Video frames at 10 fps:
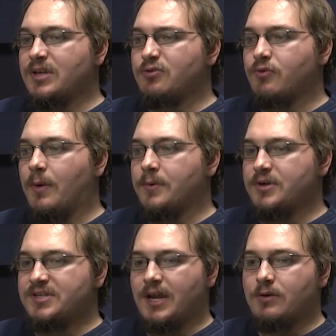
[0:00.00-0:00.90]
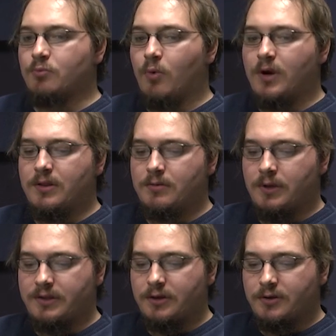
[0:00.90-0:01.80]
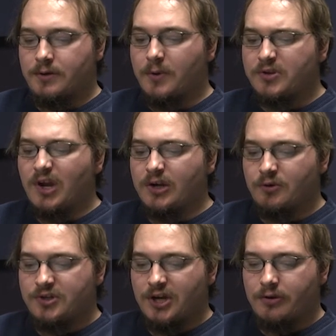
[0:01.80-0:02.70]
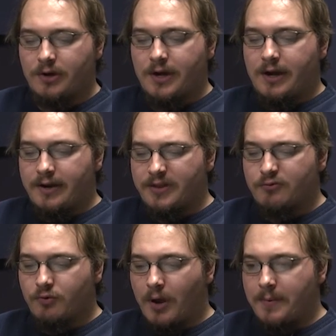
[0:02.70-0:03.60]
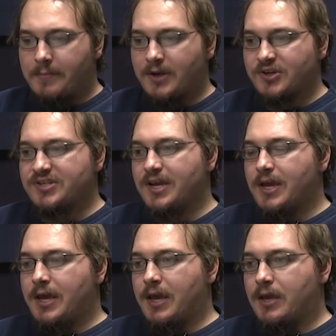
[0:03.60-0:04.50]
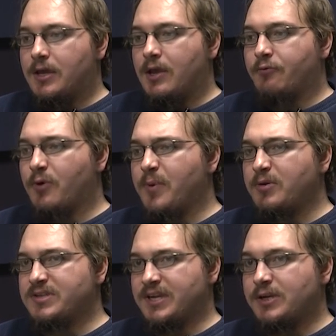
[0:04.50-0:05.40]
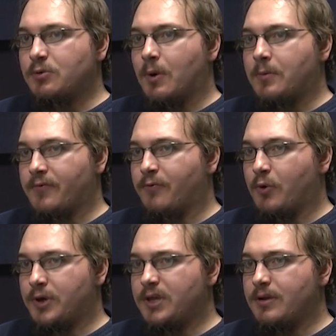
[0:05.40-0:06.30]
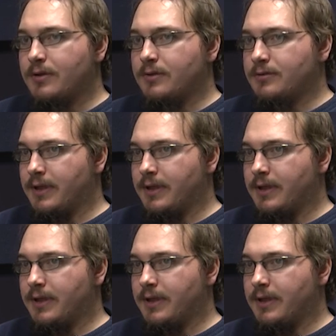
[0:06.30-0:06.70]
It's either Robin or Ted. One of them, like they're both talking to each other, and I think Robin mentions, "Hey, if we're both single when we're 40,